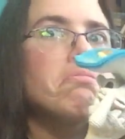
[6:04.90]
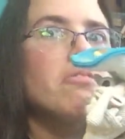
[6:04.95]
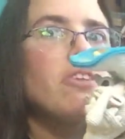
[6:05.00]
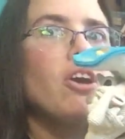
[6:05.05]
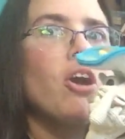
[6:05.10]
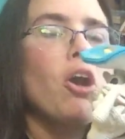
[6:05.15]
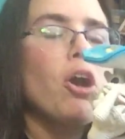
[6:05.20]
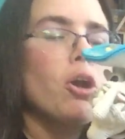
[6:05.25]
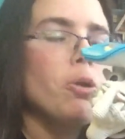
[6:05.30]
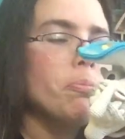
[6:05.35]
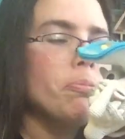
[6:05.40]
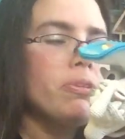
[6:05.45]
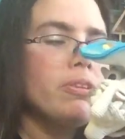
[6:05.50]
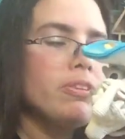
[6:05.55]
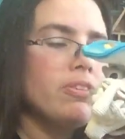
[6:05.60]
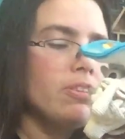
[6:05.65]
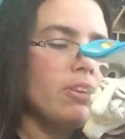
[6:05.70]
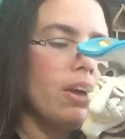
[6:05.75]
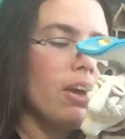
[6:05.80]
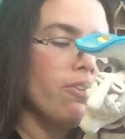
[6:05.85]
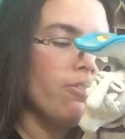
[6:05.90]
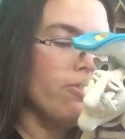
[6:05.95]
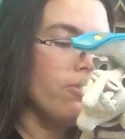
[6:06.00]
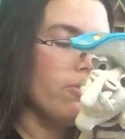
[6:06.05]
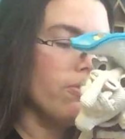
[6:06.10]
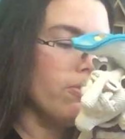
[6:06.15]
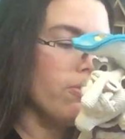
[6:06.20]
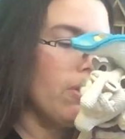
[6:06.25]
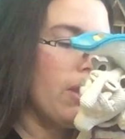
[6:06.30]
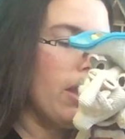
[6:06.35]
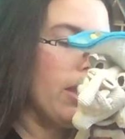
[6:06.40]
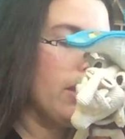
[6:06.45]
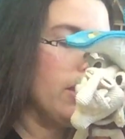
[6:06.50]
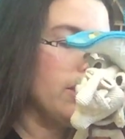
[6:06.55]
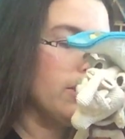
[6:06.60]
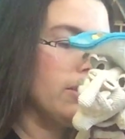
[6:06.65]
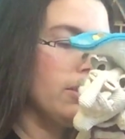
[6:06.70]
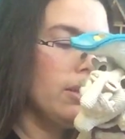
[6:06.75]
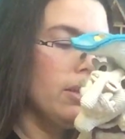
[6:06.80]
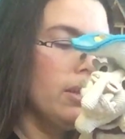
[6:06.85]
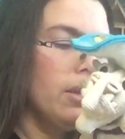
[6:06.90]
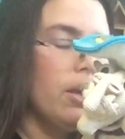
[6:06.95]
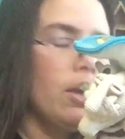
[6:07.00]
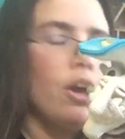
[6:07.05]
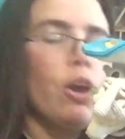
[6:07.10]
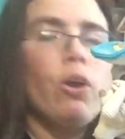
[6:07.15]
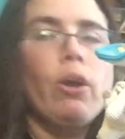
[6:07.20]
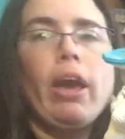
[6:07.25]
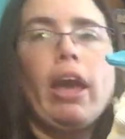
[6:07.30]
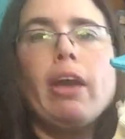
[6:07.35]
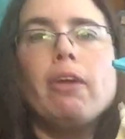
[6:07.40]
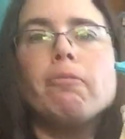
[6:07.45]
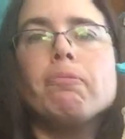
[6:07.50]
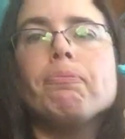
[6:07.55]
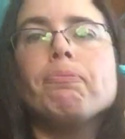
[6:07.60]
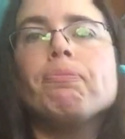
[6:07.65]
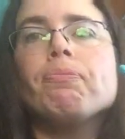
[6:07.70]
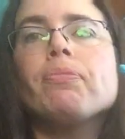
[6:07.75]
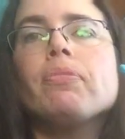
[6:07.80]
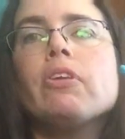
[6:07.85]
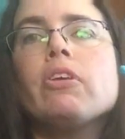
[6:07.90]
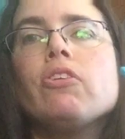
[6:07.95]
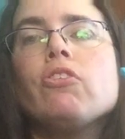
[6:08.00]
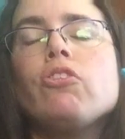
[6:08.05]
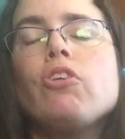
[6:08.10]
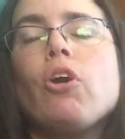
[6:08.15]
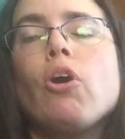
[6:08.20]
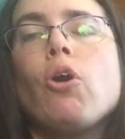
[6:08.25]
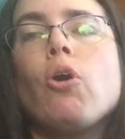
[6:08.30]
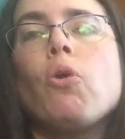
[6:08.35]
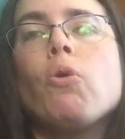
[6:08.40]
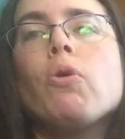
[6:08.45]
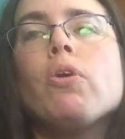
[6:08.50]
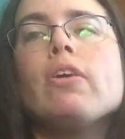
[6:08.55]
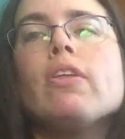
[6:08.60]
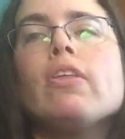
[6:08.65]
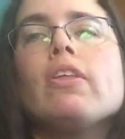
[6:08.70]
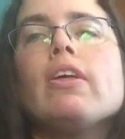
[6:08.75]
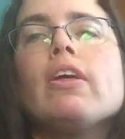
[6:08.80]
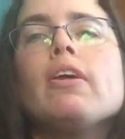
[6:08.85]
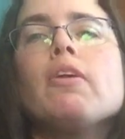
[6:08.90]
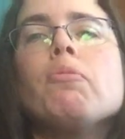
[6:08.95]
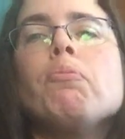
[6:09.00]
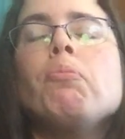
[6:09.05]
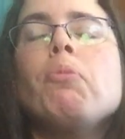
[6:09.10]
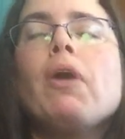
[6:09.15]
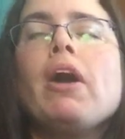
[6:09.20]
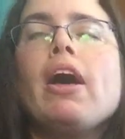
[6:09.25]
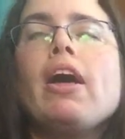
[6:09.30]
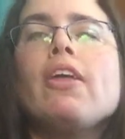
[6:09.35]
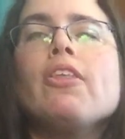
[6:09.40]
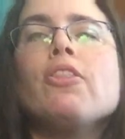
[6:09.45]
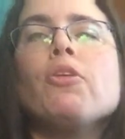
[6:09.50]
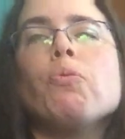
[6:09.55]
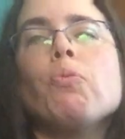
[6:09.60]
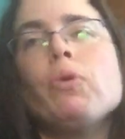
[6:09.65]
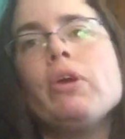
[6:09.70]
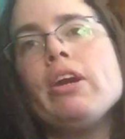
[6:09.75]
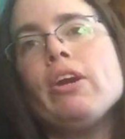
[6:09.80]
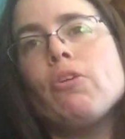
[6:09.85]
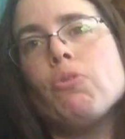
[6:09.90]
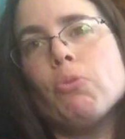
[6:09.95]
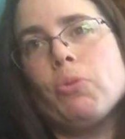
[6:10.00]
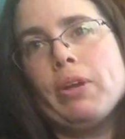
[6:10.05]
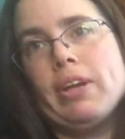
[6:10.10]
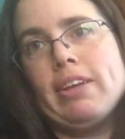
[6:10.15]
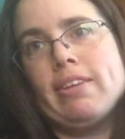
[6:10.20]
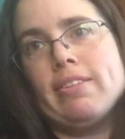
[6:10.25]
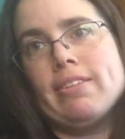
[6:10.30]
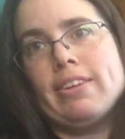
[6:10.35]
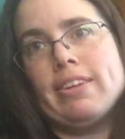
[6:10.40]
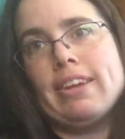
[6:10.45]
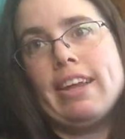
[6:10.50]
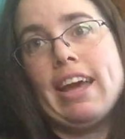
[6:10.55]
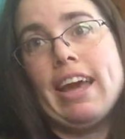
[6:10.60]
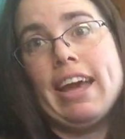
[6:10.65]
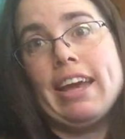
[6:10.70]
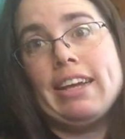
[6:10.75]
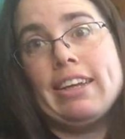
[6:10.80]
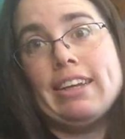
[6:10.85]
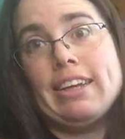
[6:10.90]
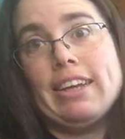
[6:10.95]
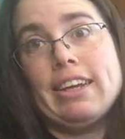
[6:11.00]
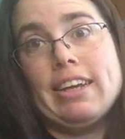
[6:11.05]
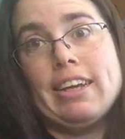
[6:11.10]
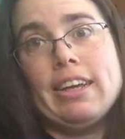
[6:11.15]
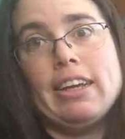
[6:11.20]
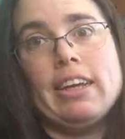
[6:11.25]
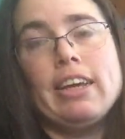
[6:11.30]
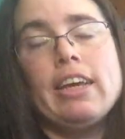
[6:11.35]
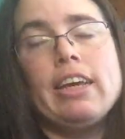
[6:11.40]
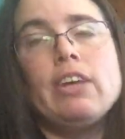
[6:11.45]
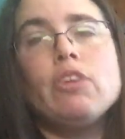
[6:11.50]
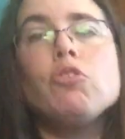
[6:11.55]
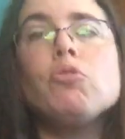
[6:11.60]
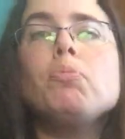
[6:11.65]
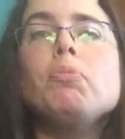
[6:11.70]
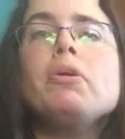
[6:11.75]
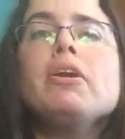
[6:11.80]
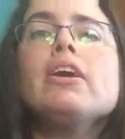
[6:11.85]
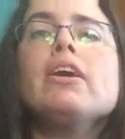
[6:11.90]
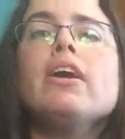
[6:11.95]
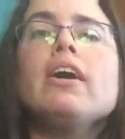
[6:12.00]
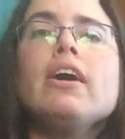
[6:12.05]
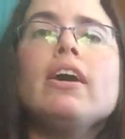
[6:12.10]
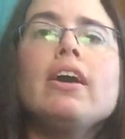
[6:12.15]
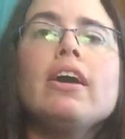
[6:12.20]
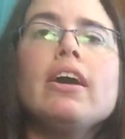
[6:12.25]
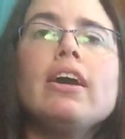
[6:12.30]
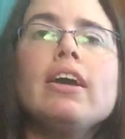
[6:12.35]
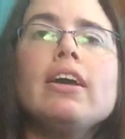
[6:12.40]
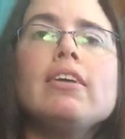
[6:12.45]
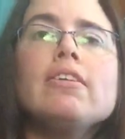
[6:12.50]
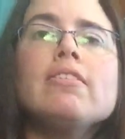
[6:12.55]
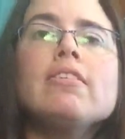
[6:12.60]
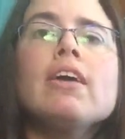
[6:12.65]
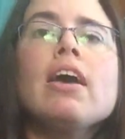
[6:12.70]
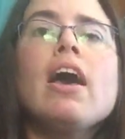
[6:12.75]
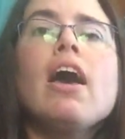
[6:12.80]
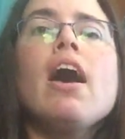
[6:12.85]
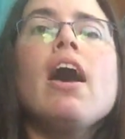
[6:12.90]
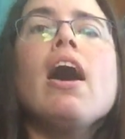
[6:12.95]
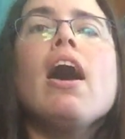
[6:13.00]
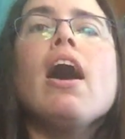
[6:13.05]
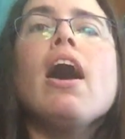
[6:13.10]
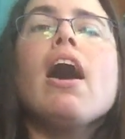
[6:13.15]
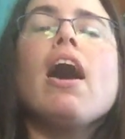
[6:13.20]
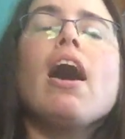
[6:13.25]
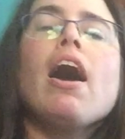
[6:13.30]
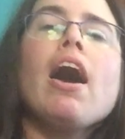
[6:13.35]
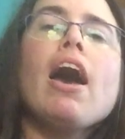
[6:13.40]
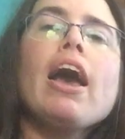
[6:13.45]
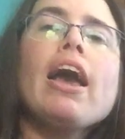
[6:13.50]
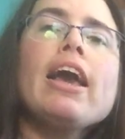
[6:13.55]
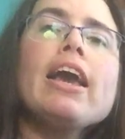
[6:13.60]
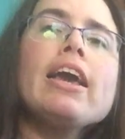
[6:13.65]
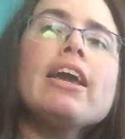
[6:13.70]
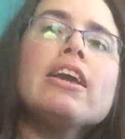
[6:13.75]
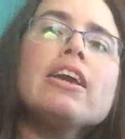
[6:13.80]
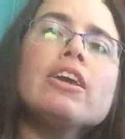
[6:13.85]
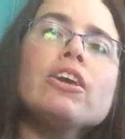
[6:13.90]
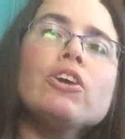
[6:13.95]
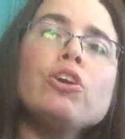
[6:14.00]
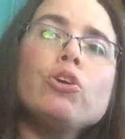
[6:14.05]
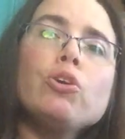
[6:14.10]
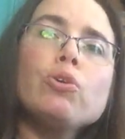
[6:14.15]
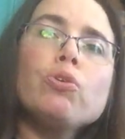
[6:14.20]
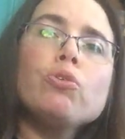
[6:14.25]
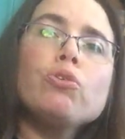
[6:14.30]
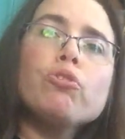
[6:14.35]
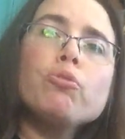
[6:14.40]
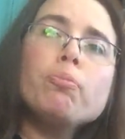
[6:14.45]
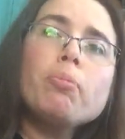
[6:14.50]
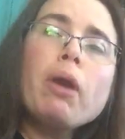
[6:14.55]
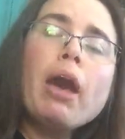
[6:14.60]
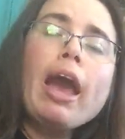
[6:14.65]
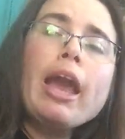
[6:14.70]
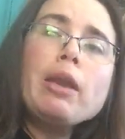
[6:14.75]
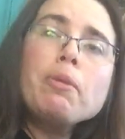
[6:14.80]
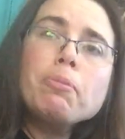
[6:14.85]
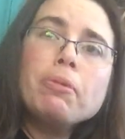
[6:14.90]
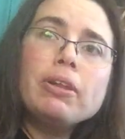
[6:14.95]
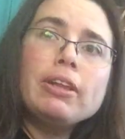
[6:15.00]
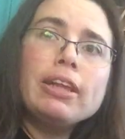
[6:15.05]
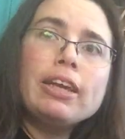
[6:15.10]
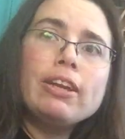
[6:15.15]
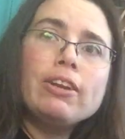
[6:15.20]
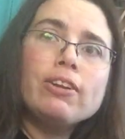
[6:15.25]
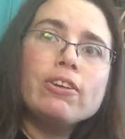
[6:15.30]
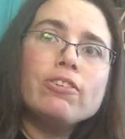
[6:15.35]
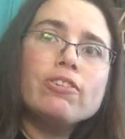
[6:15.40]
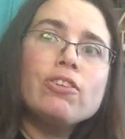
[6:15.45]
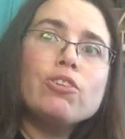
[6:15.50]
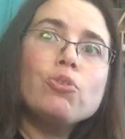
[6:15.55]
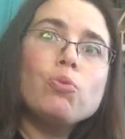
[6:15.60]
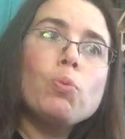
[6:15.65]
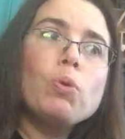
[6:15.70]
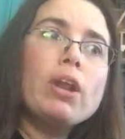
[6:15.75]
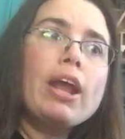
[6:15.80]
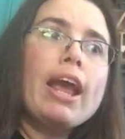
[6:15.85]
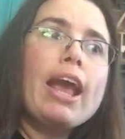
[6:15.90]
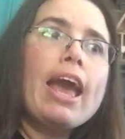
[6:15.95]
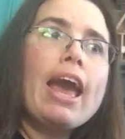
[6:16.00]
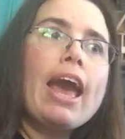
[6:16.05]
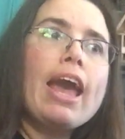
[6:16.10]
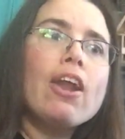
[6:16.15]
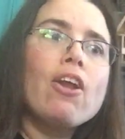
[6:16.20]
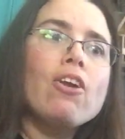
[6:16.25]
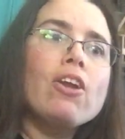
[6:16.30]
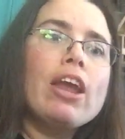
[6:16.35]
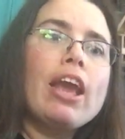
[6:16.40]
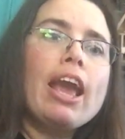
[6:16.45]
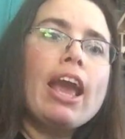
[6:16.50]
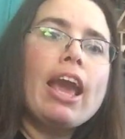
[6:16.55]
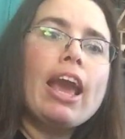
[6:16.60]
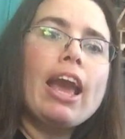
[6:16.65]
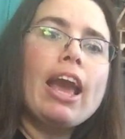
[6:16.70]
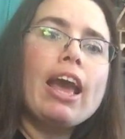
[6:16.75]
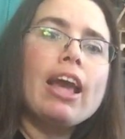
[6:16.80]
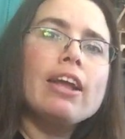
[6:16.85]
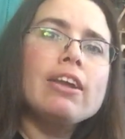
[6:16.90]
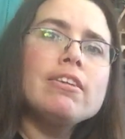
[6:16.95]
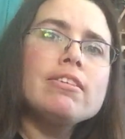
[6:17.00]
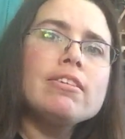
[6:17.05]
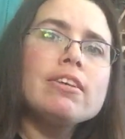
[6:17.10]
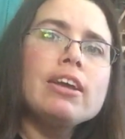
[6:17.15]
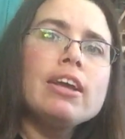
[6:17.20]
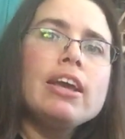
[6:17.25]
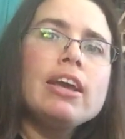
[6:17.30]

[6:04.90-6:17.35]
garb and stuff, right? Okay, so, but the real reason I did it is because I used pipe cleaners. It's what I had on hand.